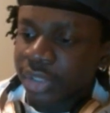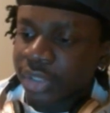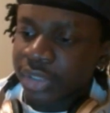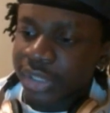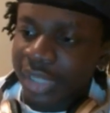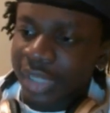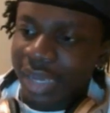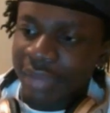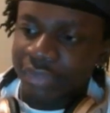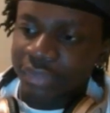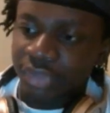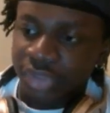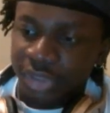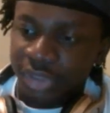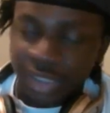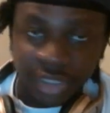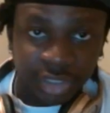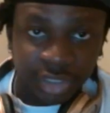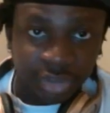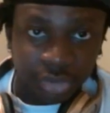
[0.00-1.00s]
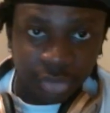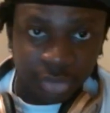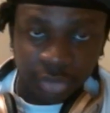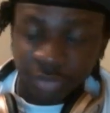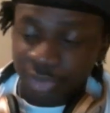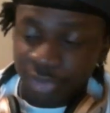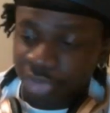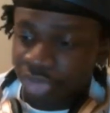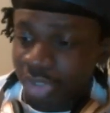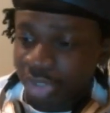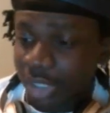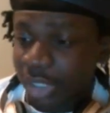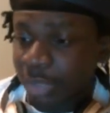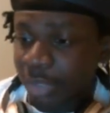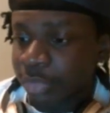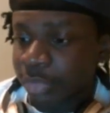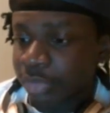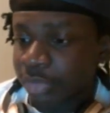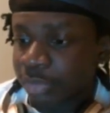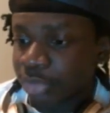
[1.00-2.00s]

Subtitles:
Then I have the second tutoring job,